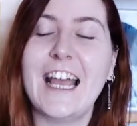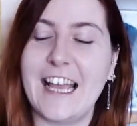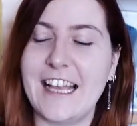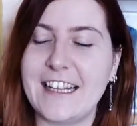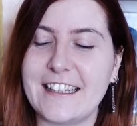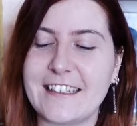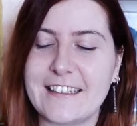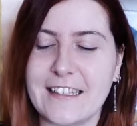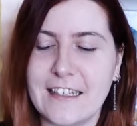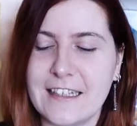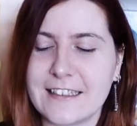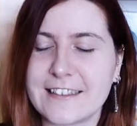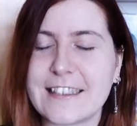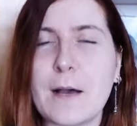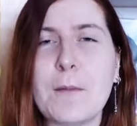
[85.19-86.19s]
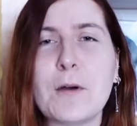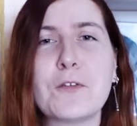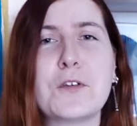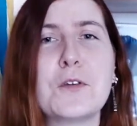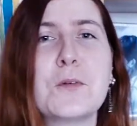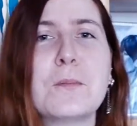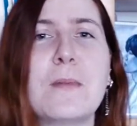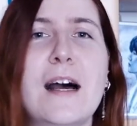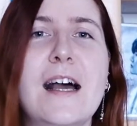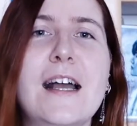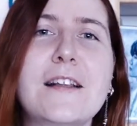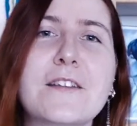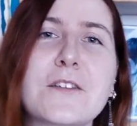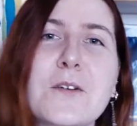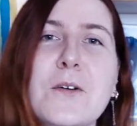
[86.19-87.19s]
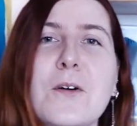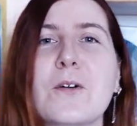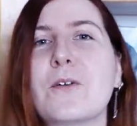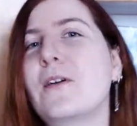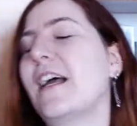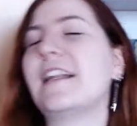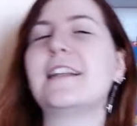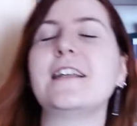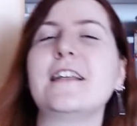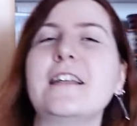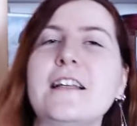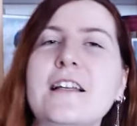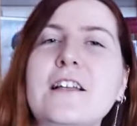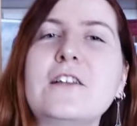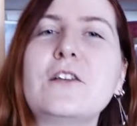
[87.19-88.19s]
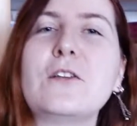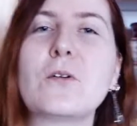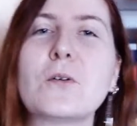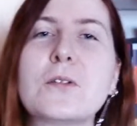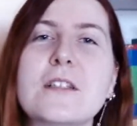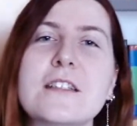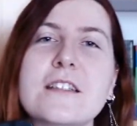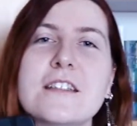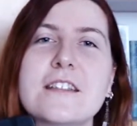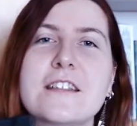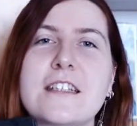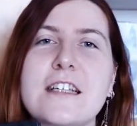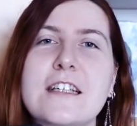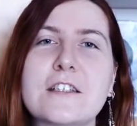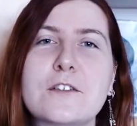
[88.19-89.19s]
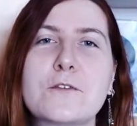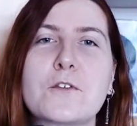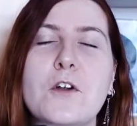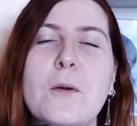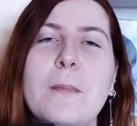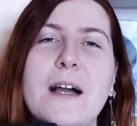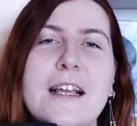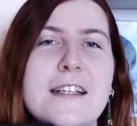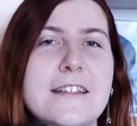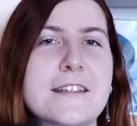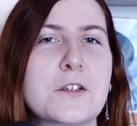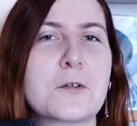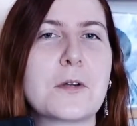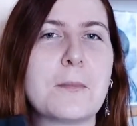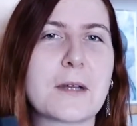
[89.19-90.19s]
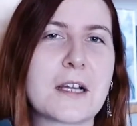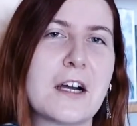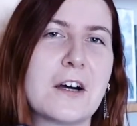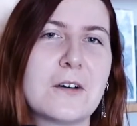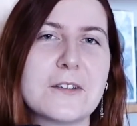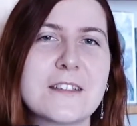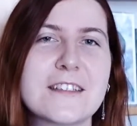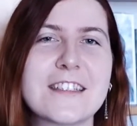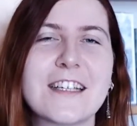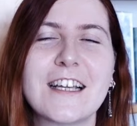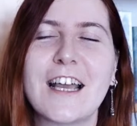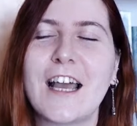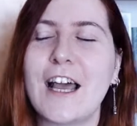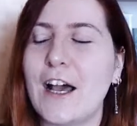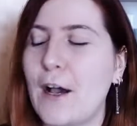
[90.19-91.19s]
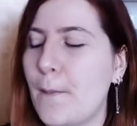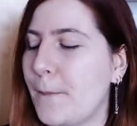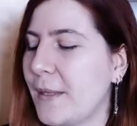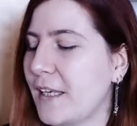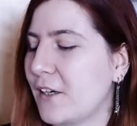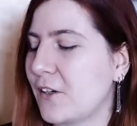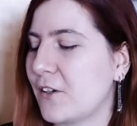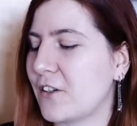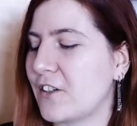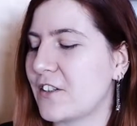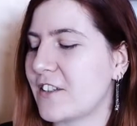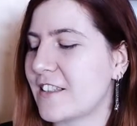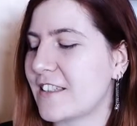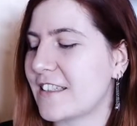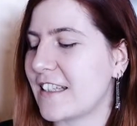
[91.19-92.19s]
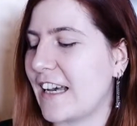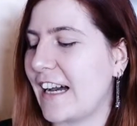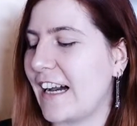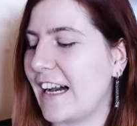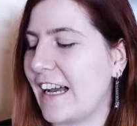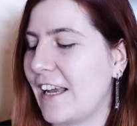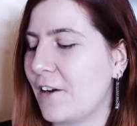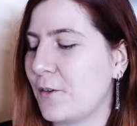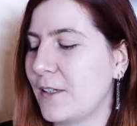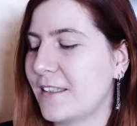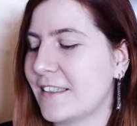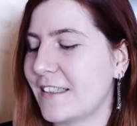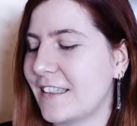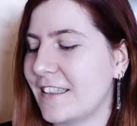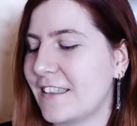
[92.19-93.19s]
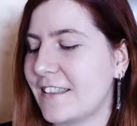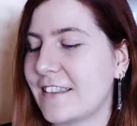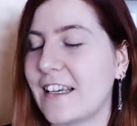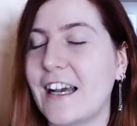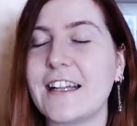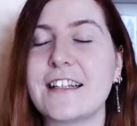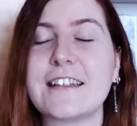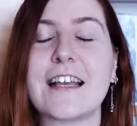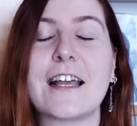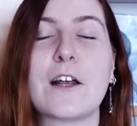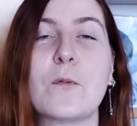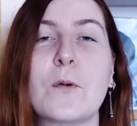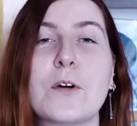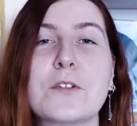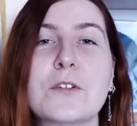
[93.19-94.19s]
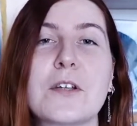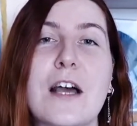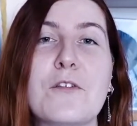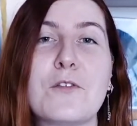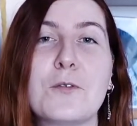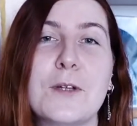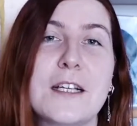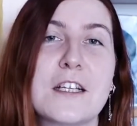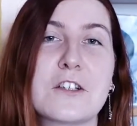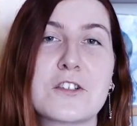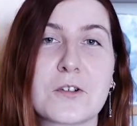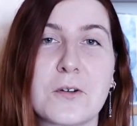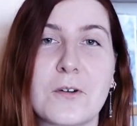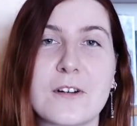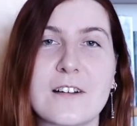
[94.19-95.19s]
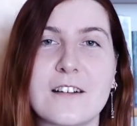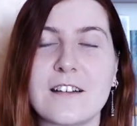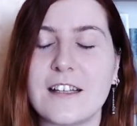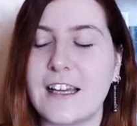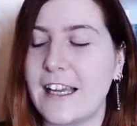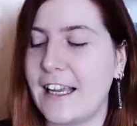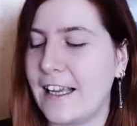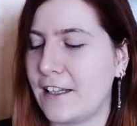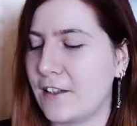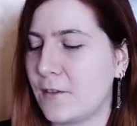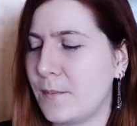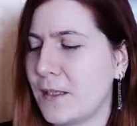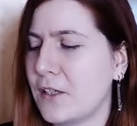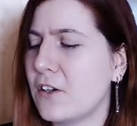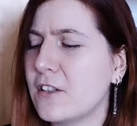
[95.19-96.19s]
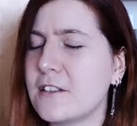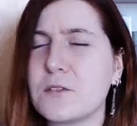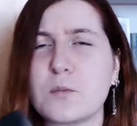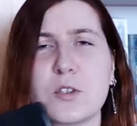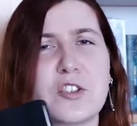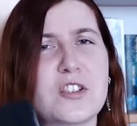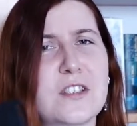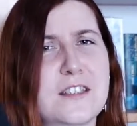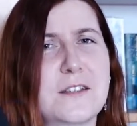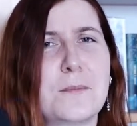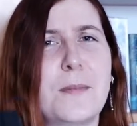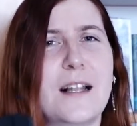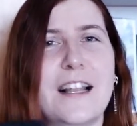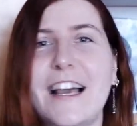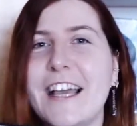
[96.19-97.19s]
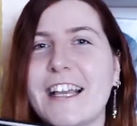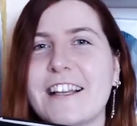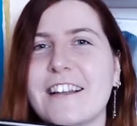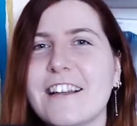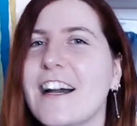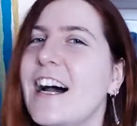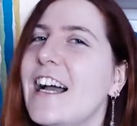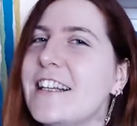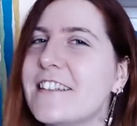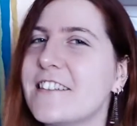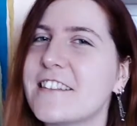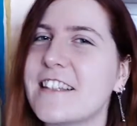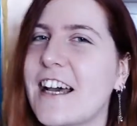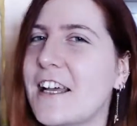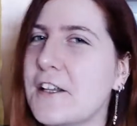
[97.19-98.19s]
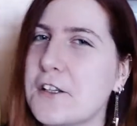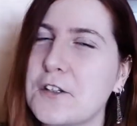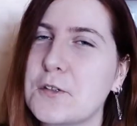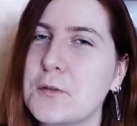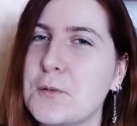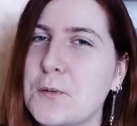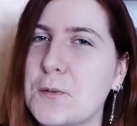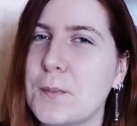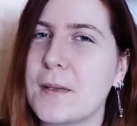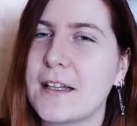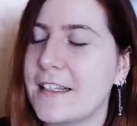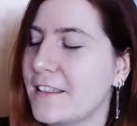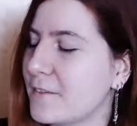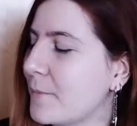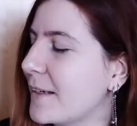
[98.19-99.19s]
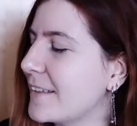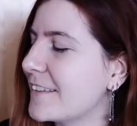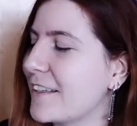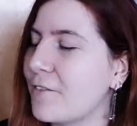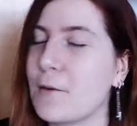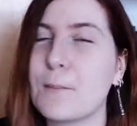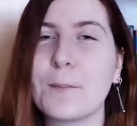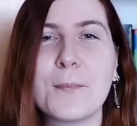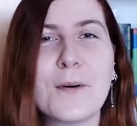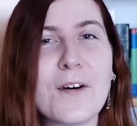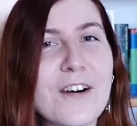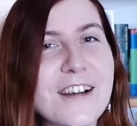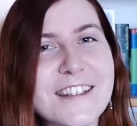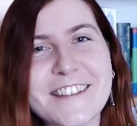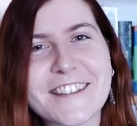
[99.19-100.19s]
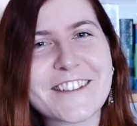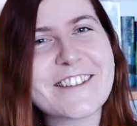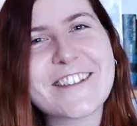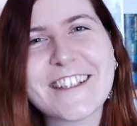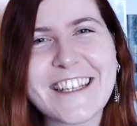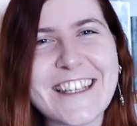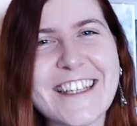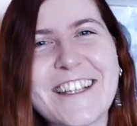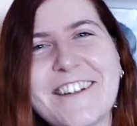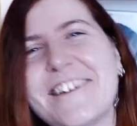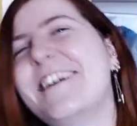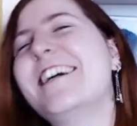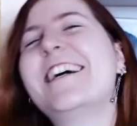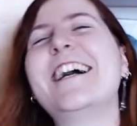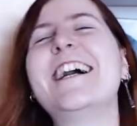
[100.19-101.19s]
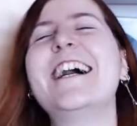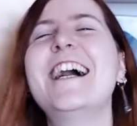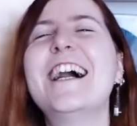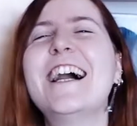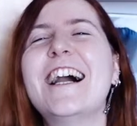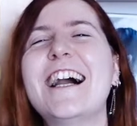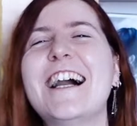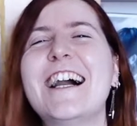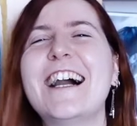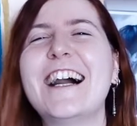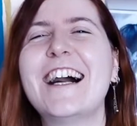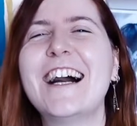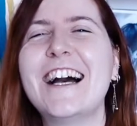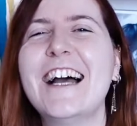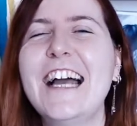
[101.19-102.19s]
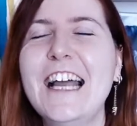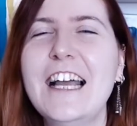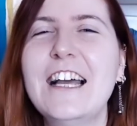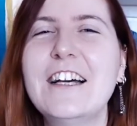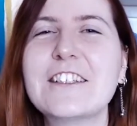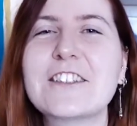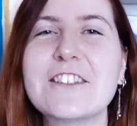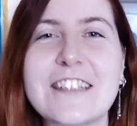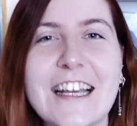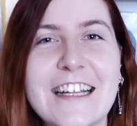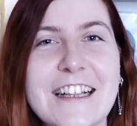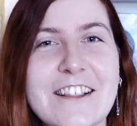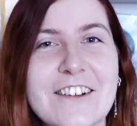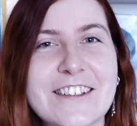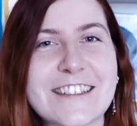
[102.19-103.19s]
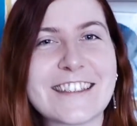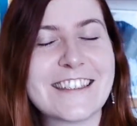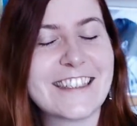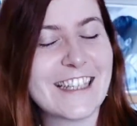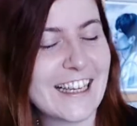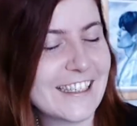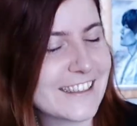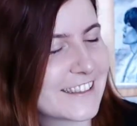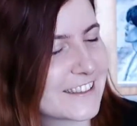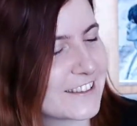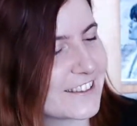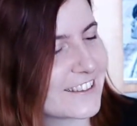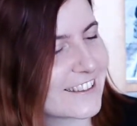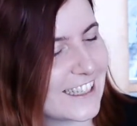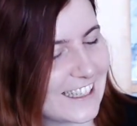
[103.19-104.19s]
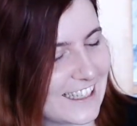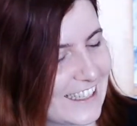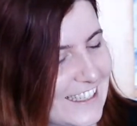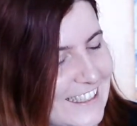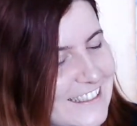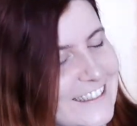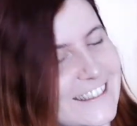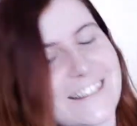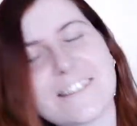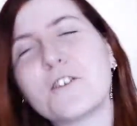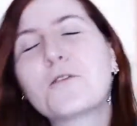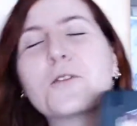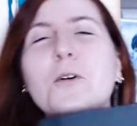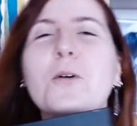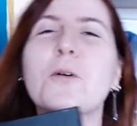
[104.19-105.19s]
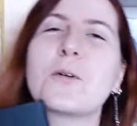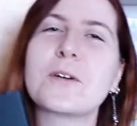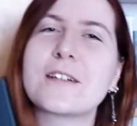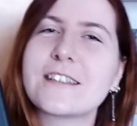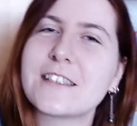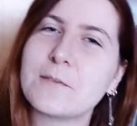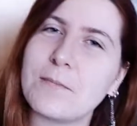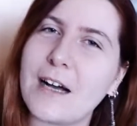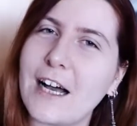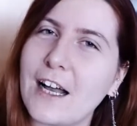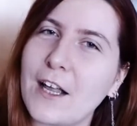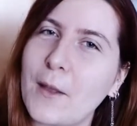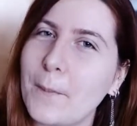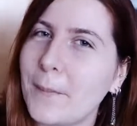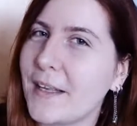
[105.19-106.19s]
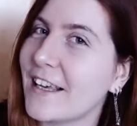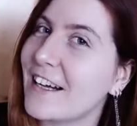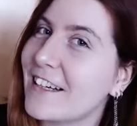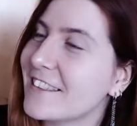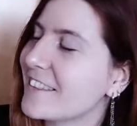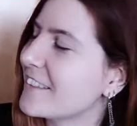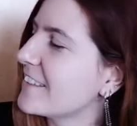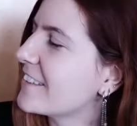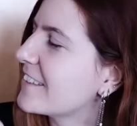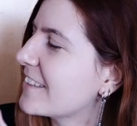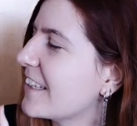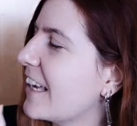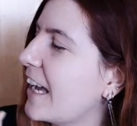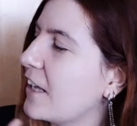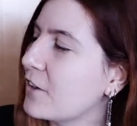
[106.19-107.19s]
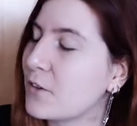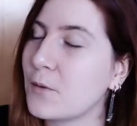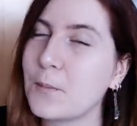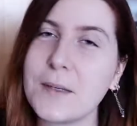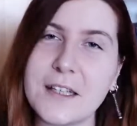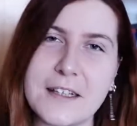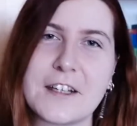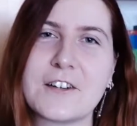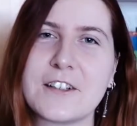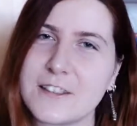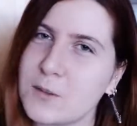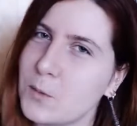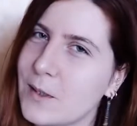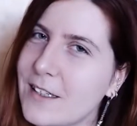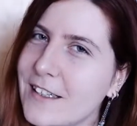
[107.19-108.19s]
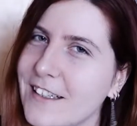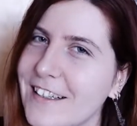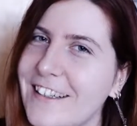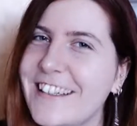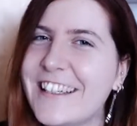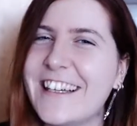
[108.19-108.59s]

and some of you might already notice this from my Instagram account, because I recently decided that I want to have a reading journal, and because it was just black, I decided to place my 7 boys on here so that it looks nicer, and of course my biases had to be there as well.